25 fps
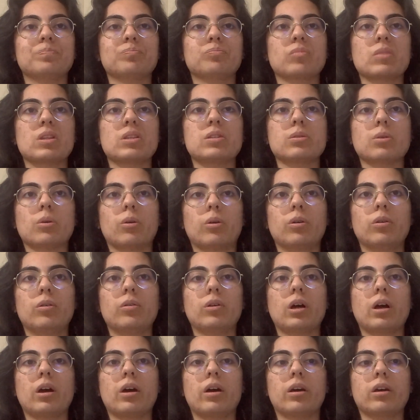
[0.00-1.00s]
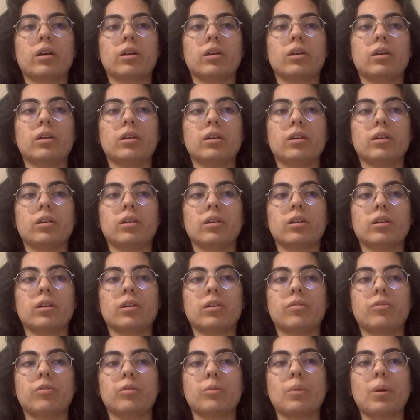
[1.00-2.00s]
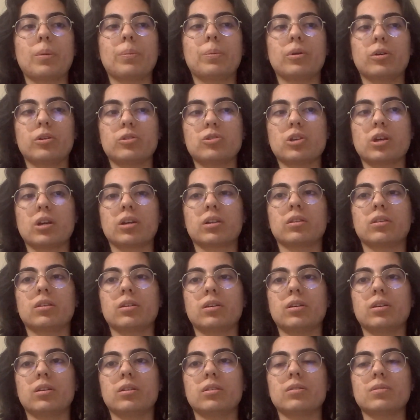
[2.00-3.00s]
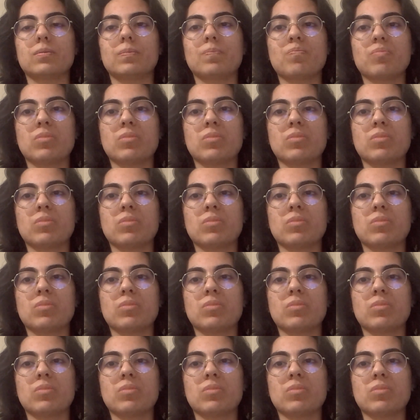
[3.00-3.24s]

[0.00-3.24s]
So for my project, did